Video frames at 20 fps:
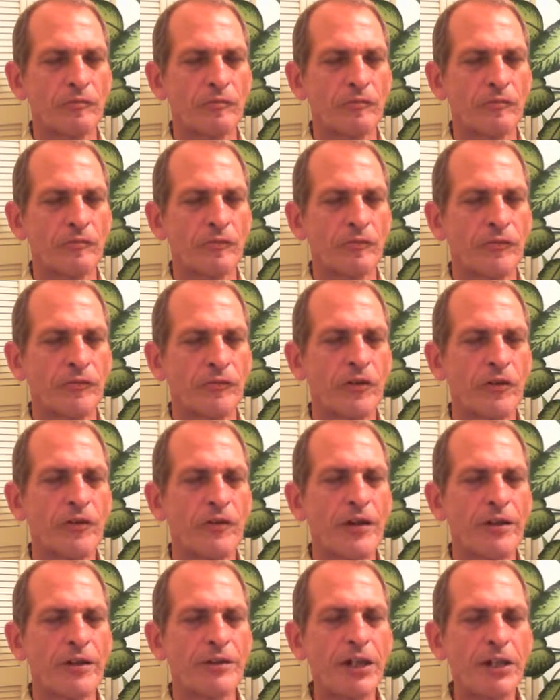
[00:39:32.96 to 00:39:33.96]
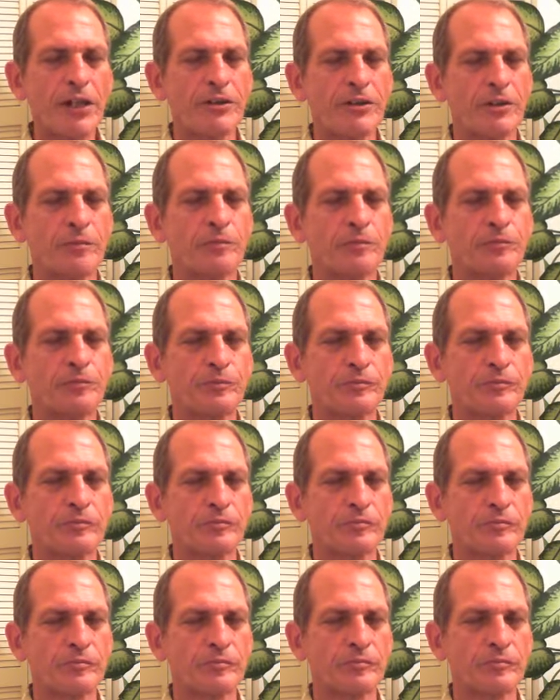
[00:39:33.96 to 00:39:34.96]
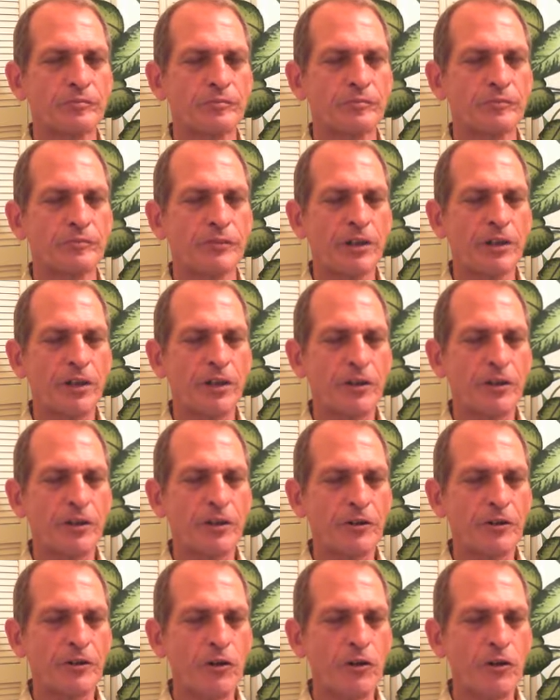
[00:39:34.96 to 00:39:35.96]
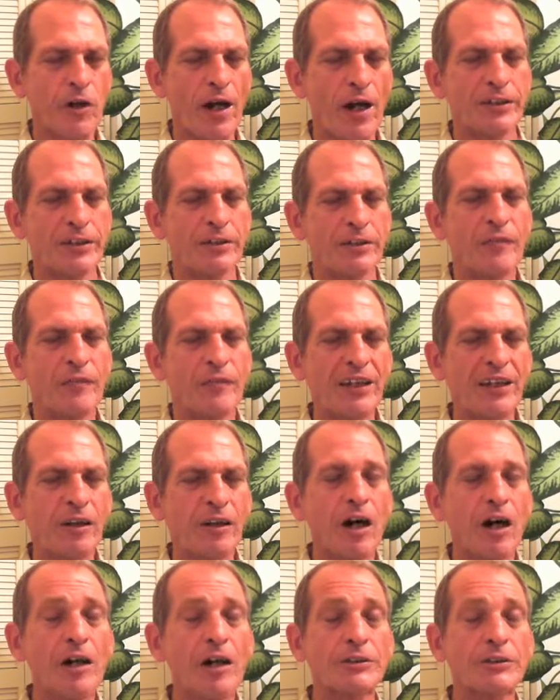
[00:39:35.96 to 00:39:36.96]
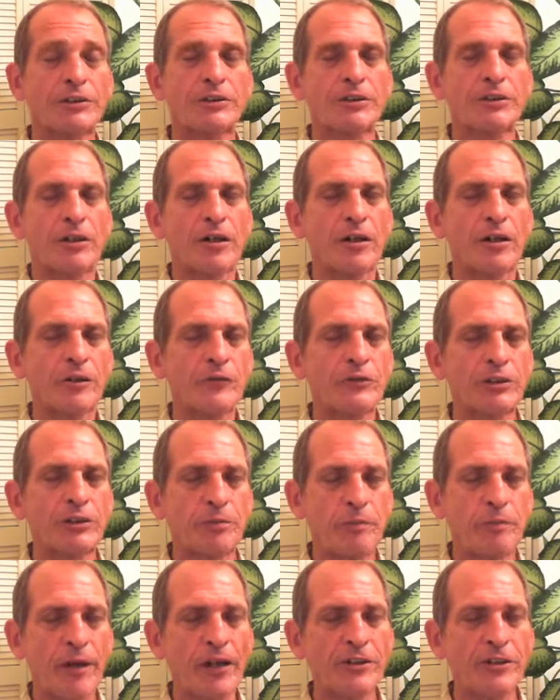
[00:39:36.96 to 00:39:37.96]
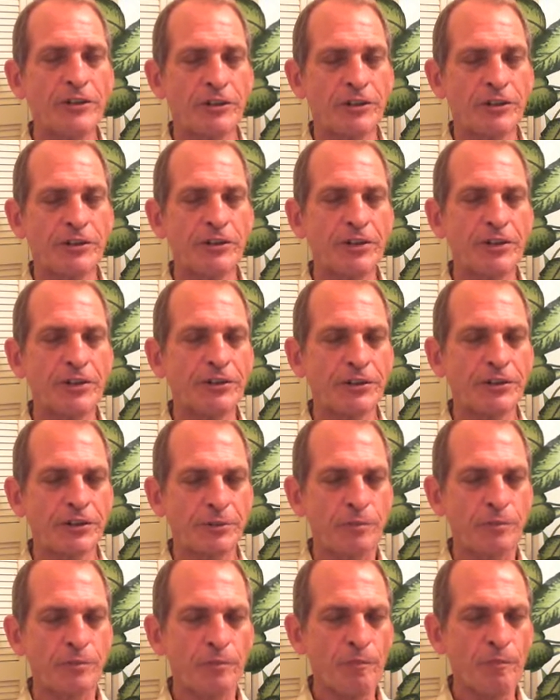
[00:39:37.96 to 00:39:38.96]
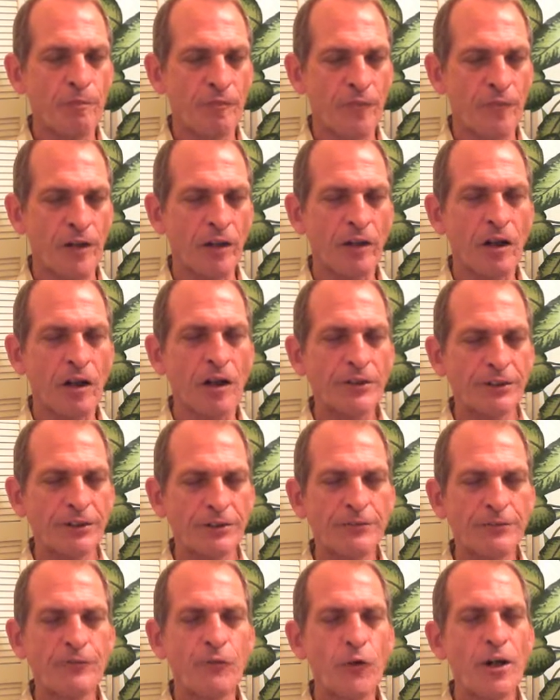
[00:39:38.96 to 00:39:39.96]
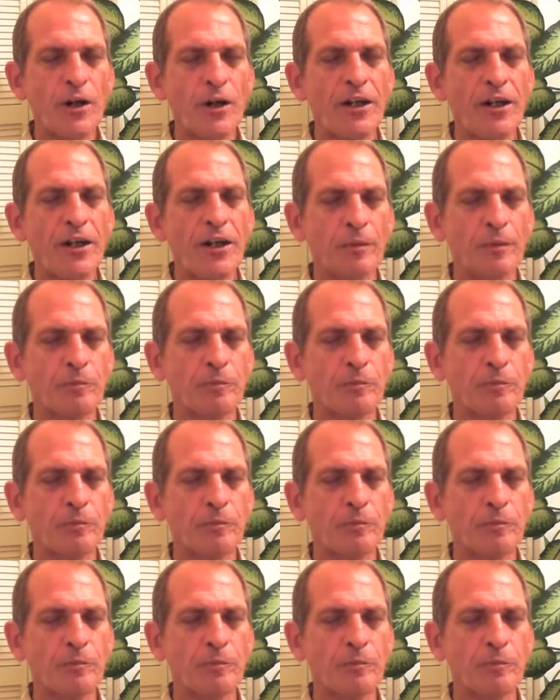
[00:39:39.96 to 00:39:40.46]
Feel the tension, the contraction, the loss of spaciousness, the loss of freedom.